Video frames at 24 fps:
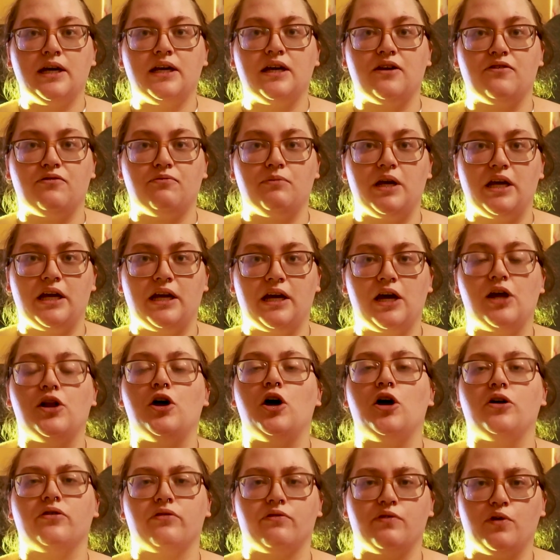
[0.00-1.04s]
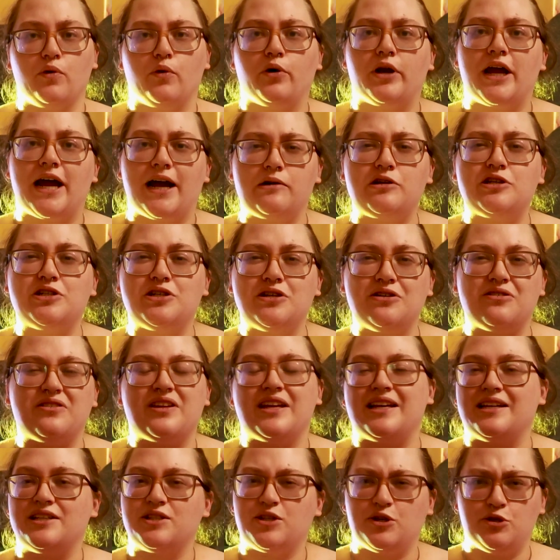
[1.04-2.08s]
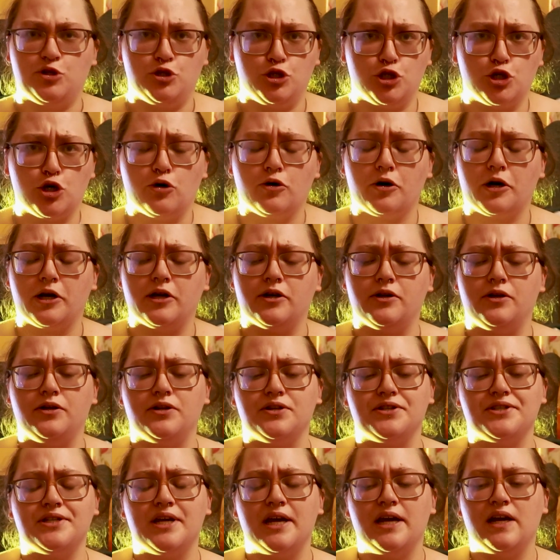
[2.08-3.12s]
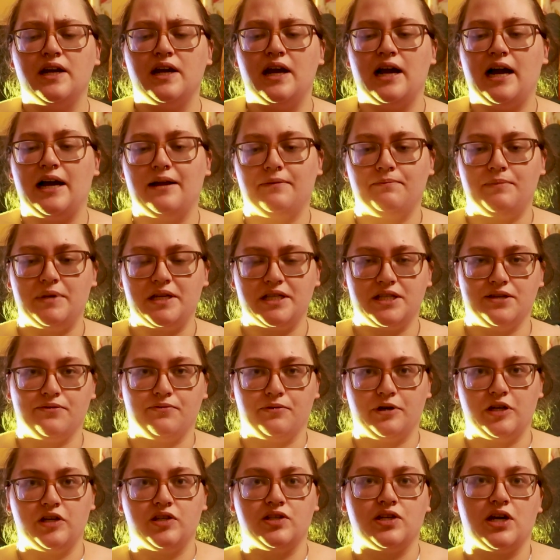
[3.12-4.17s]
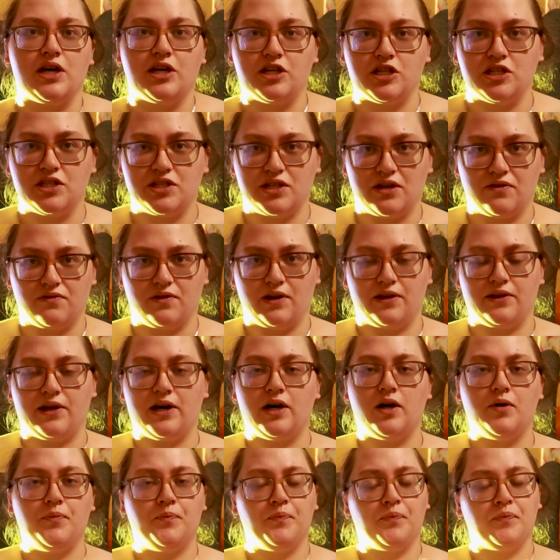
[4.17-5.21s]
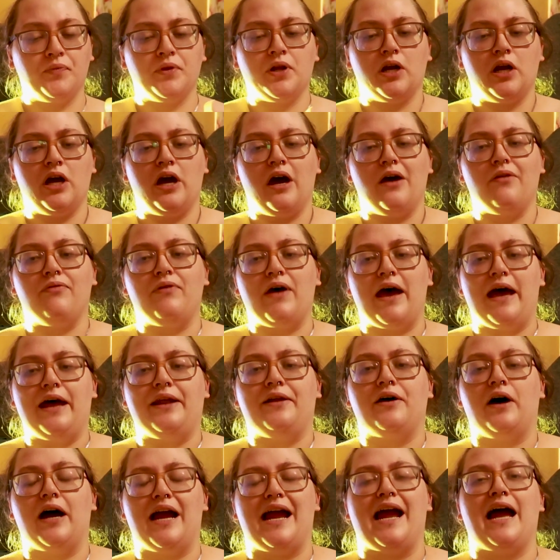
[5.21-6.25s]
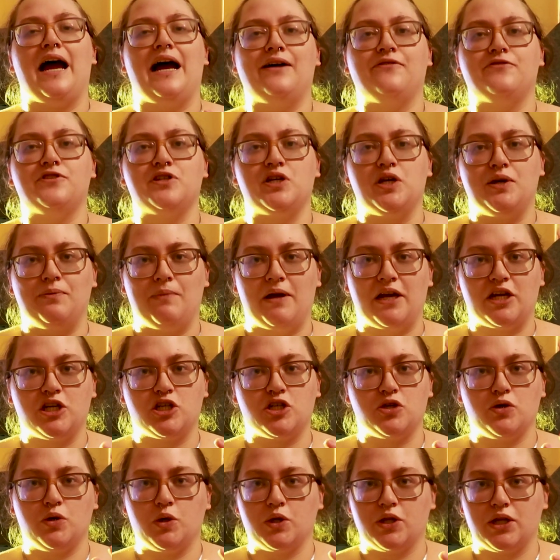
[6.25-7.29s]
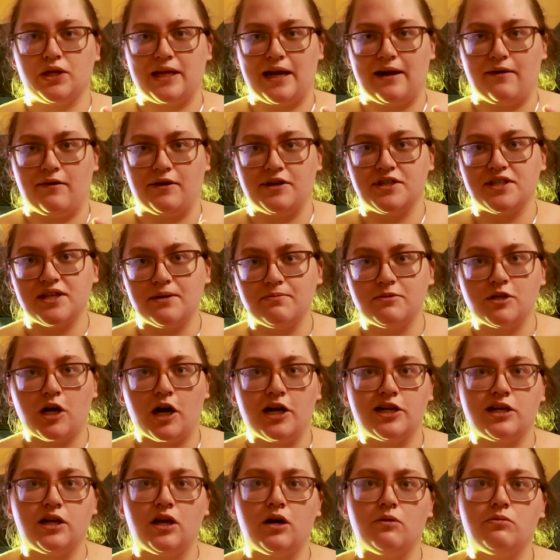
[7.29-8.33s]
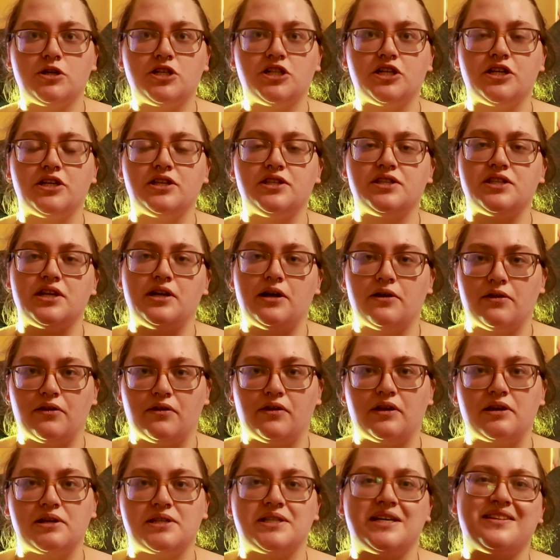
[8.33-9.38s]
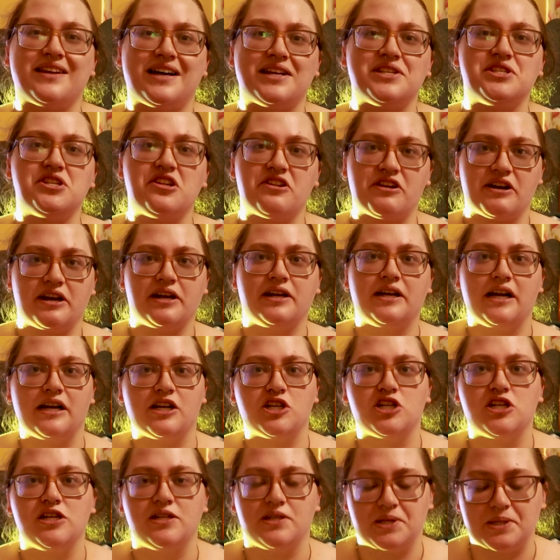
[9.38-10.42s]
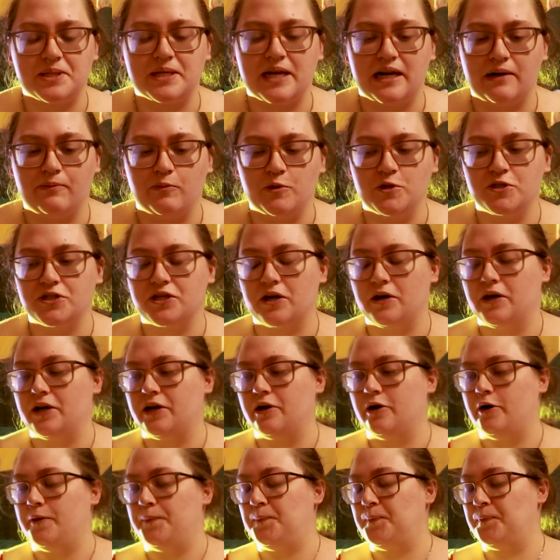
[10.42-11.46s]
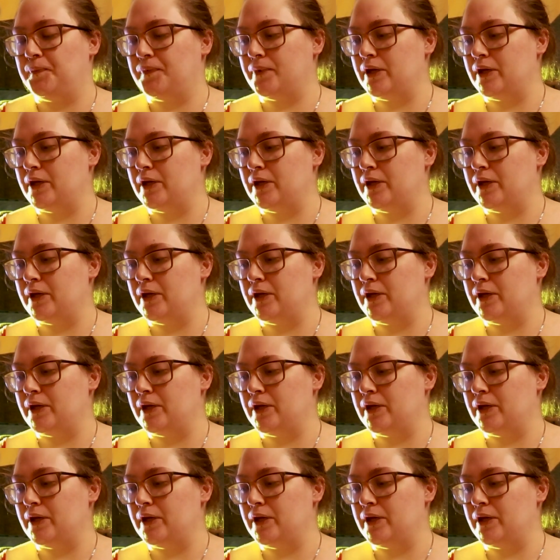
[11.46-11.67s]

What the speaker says: give me an overview on how to do things, so tutorials and bits of research and stuff like that, then I have to make sure that there are subtitle options and other things like that so that I can actually understand what's going on.